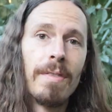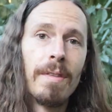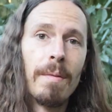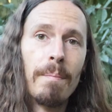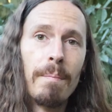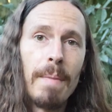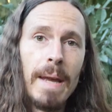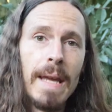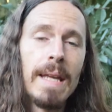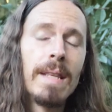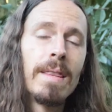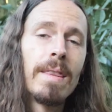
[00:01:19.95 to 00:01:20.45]
The
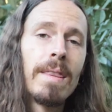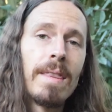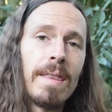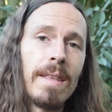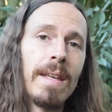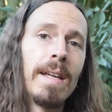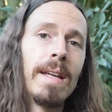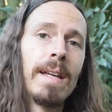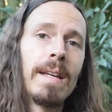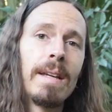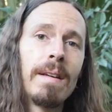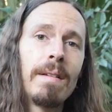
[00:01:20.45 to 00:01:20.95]
main
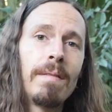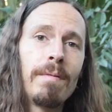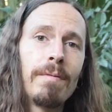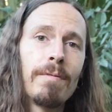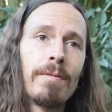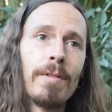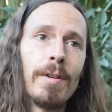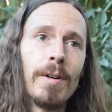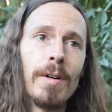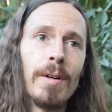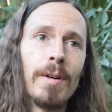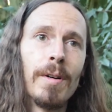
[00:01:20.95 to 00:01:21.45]
thing
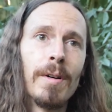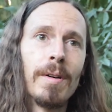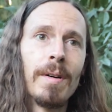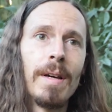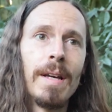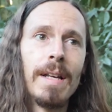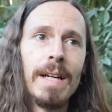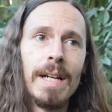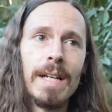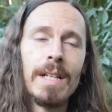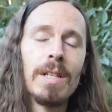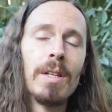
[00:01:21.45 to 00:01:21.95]
for
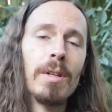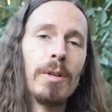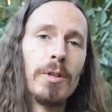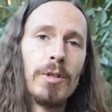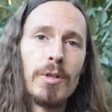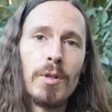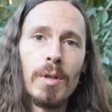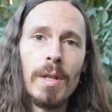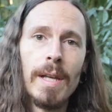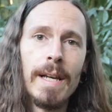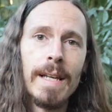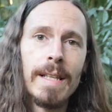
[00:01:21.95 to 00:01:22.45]
an
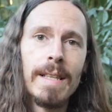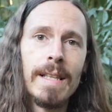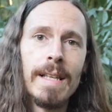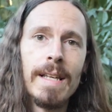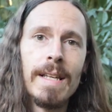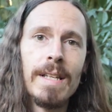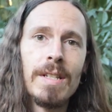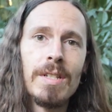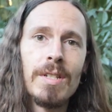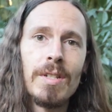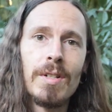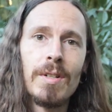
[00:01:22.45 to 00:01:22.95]
enclosure like
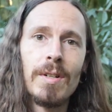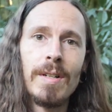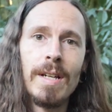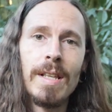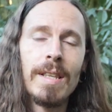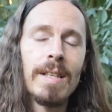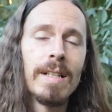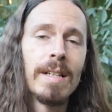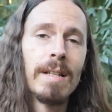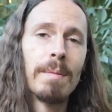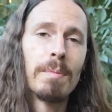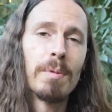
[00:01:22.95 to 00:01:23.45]
this or
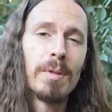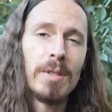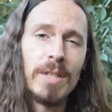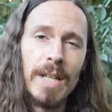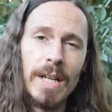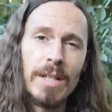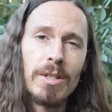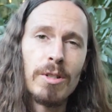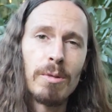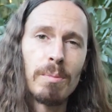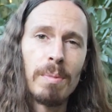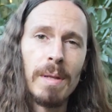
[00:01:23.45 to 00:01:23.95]
anything to
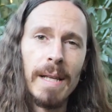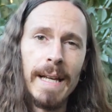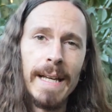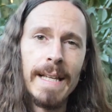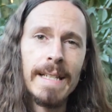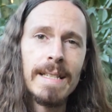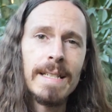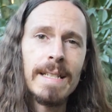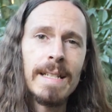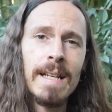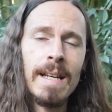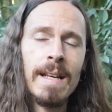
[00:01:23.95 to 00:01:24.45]
protect your
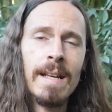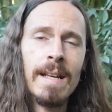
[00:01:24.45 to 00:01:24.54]
plants